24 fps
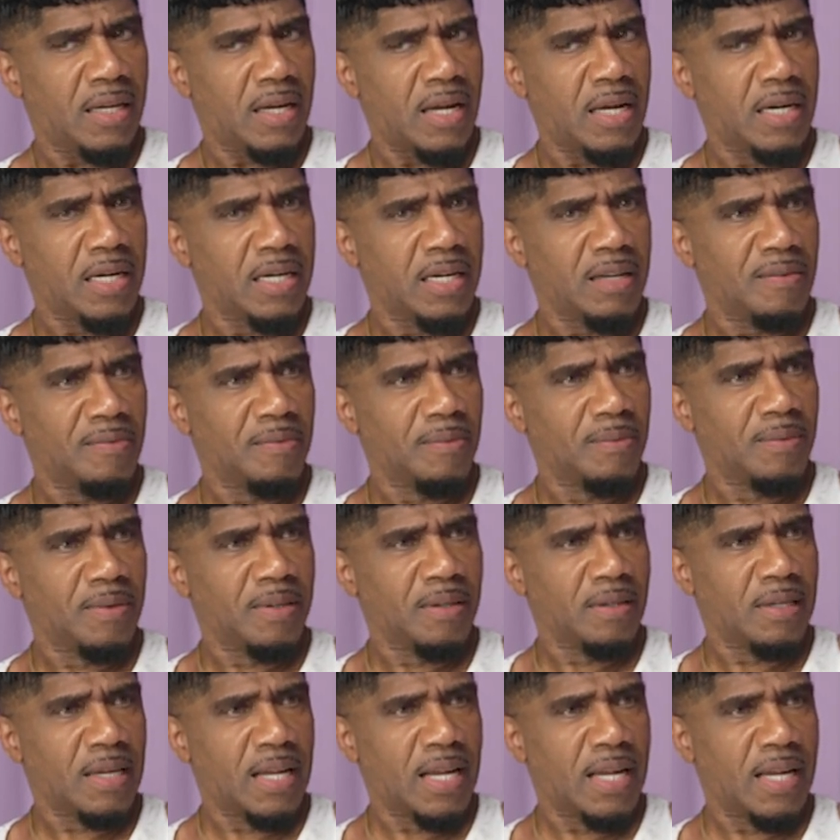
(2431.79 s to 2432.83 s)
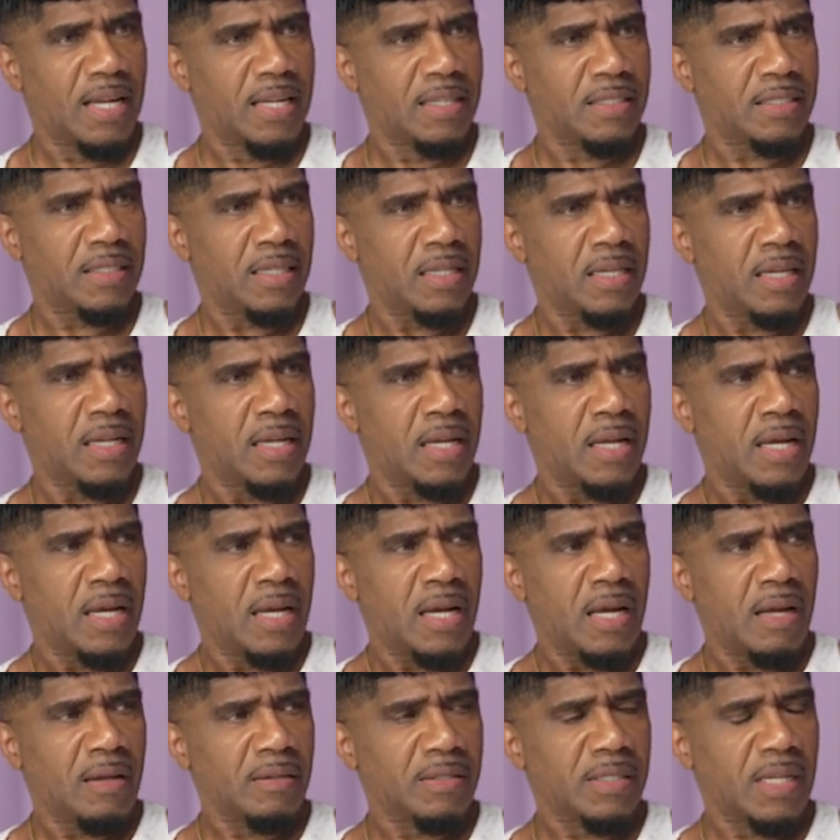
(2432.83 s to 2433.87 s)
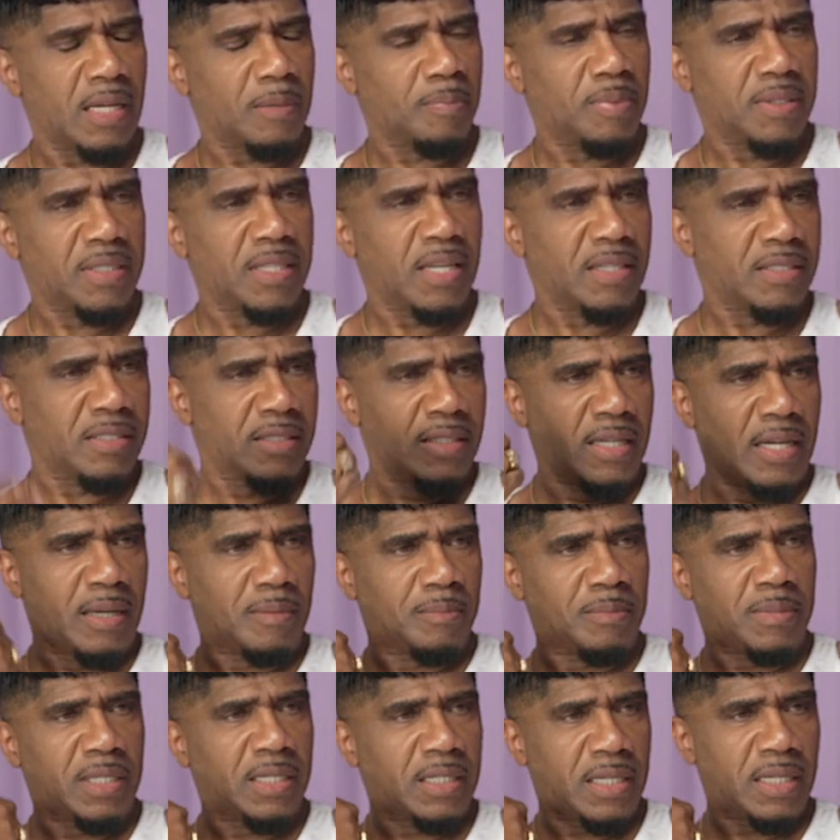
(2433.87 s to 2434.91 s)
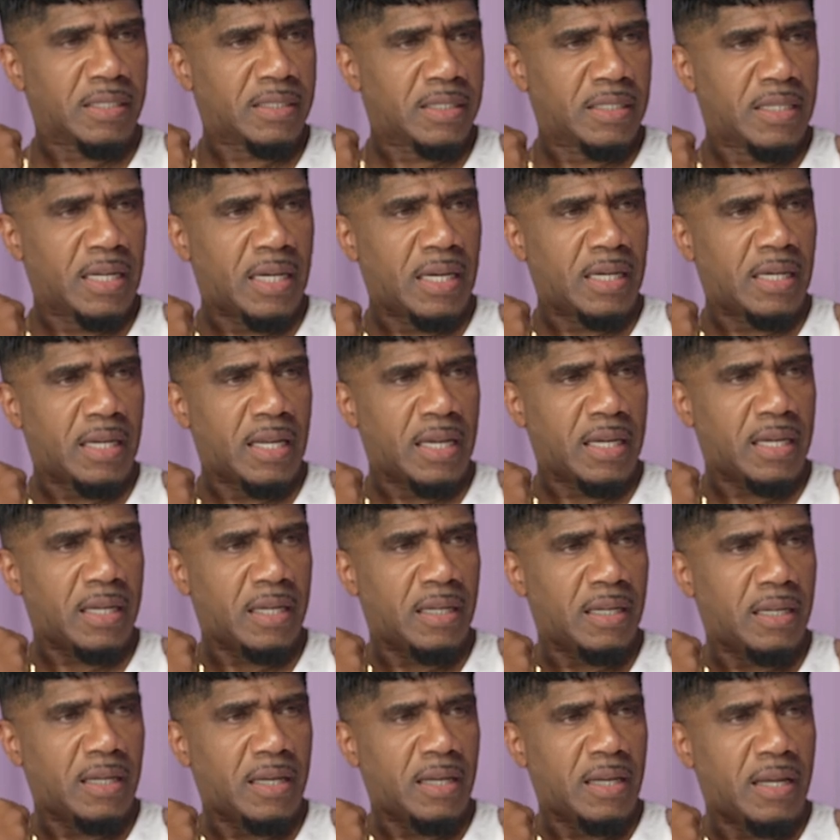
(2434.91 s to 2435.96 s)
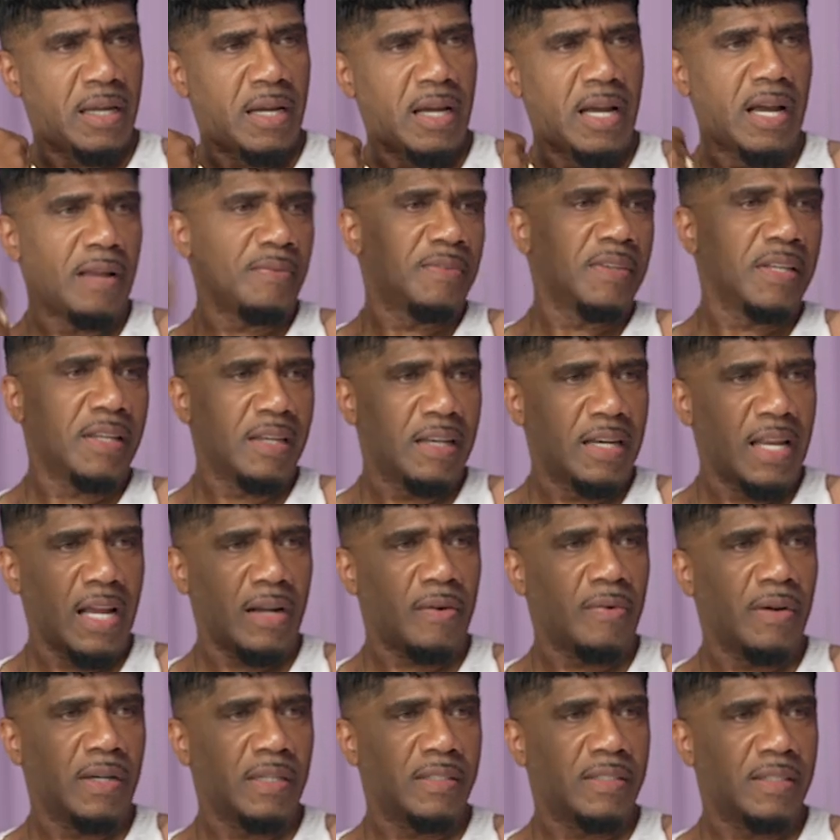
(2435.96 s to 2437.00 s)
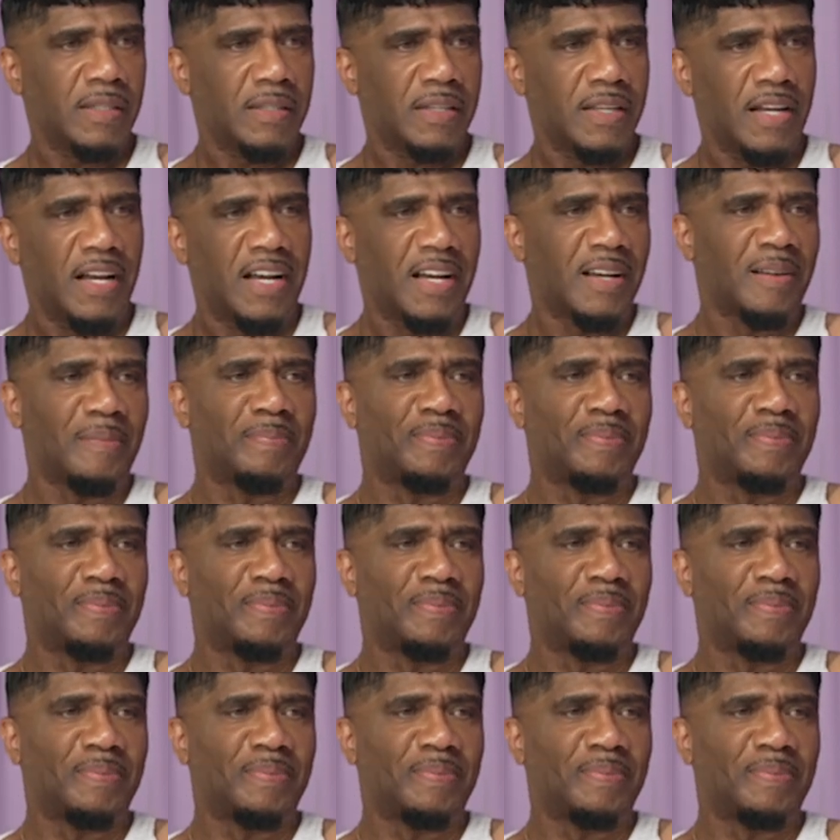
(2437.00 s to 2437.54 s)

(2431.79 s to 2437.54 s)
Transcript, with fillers: I didn't even realize. I was like, but that's not me. That's not like I have to give that credit to God